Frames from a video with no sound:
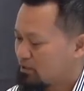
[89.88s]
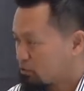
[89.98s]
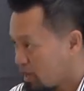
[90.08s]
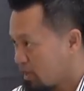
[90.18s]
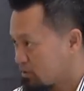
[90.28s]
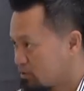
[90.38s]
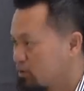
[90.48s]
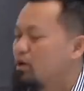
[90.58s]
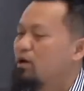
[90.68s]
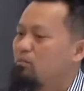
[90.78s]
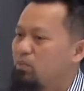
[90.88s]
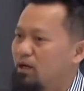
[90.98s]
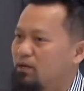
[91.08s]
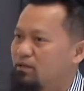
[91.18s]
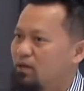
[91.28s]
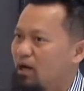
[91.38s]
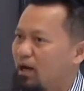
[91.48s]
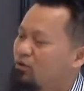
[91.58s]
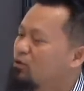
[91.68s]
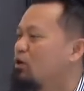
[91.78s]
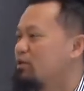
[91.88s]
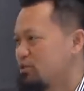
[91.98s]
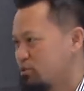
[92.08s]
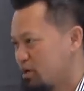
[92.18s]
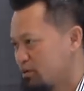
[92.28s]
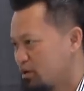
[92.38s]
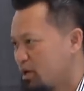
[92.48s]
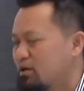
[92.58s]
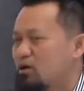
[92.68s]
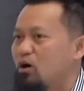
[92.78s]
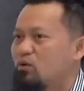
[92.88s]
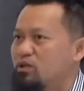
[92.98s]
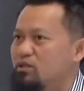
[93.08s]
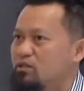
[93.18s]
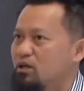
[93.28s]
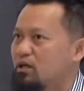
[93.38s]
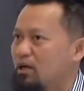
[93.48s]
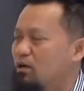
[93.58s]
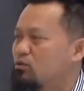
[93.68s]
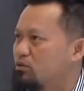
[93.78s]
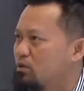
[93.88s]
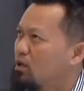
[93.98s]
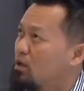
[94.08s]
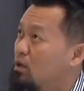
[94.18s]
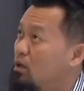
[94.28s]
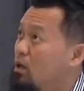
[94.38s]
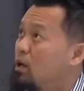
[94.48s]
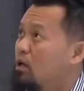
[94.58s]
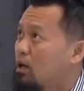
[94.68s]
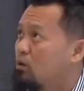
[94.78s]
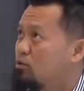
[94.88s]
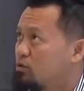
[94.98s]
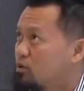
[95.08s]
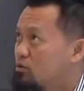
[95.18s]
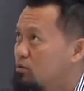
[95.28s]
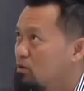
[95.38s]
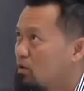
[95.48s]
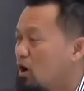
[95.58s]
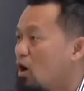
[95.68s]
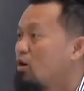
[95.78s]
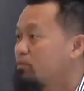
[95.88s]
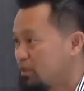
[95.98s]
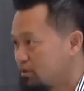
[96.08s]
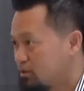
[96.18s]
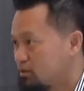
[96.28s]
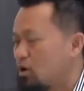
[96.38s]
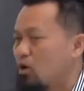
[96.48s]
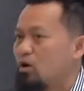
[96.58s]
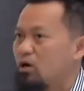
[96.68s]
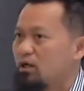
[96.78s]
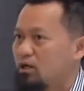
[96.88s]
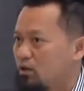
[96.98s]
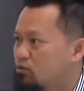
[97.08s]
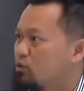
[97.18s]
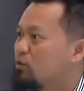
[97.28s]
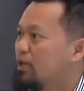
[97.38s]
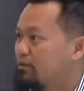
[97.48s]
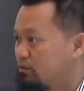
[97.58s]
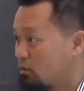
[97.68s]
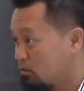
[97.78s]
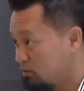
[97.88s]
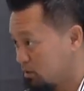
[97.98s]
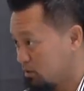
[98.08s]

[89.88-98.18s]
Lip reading: trash, but I don't call it trash. I call it a cultural objects or a cultural leftover.